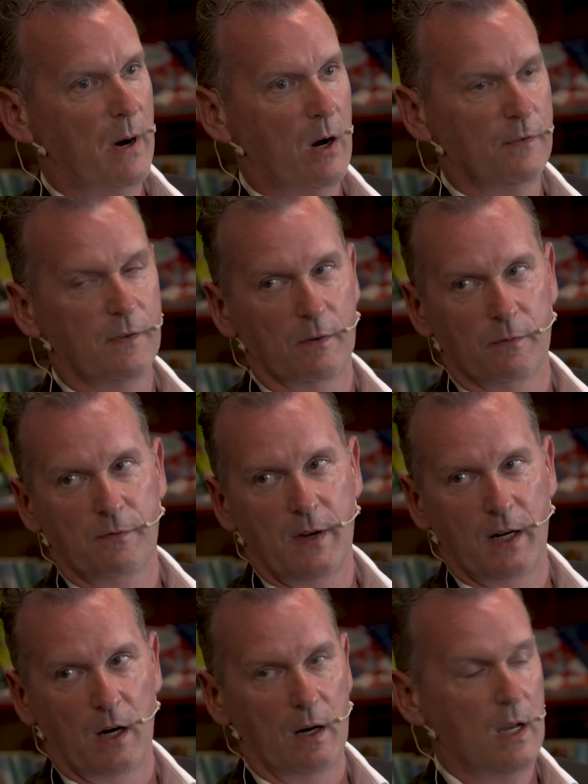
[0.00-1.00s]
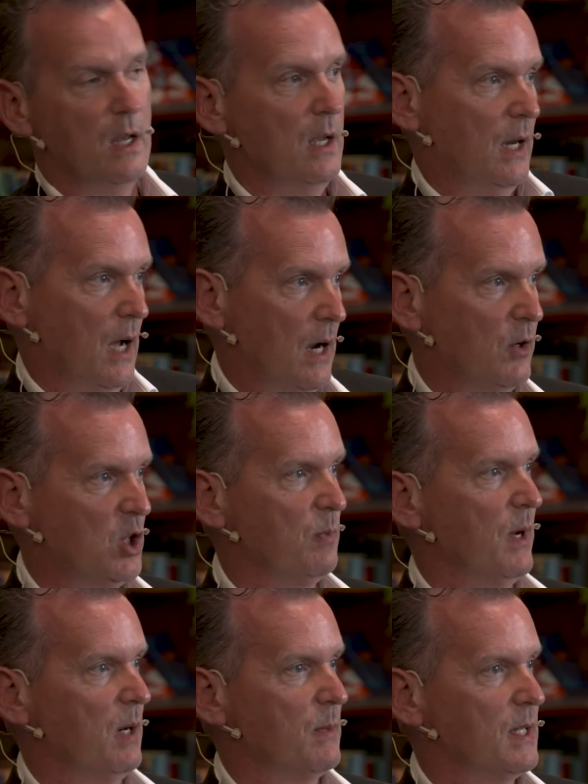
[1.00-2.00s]
powerful yeah, figure. Yeah. An
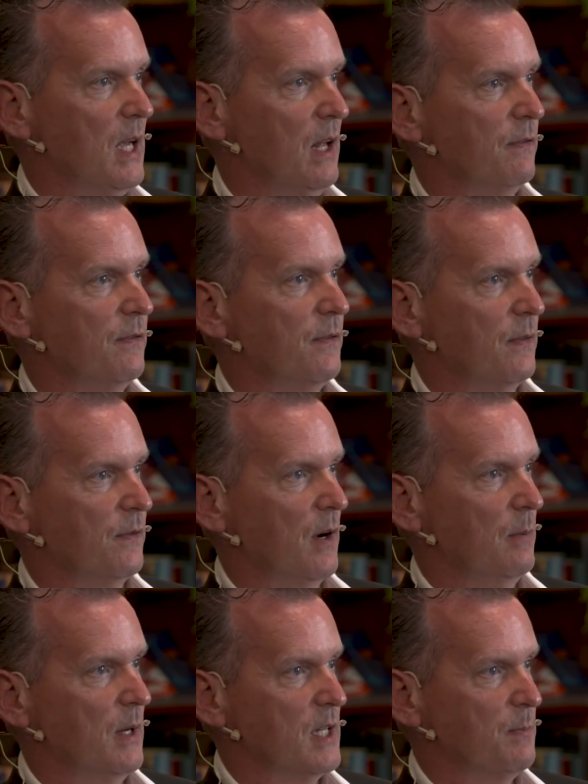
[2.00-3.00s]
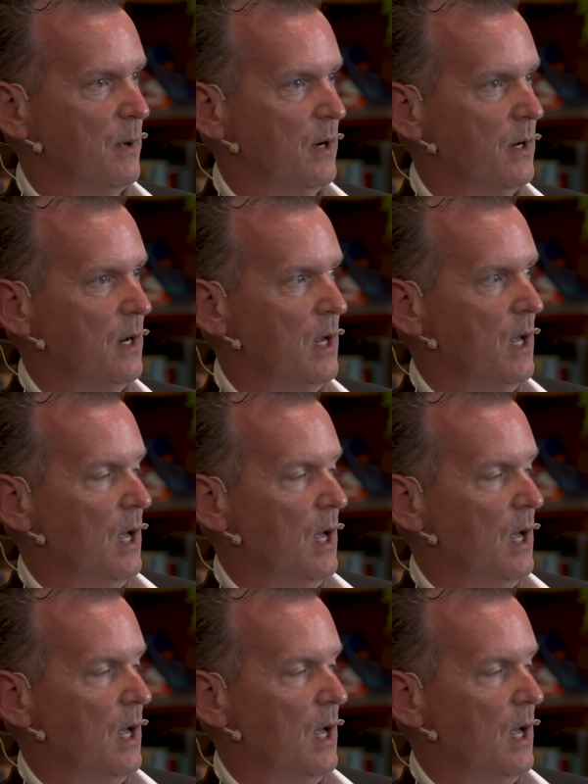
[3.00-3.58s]
Irishman himself from Lisburn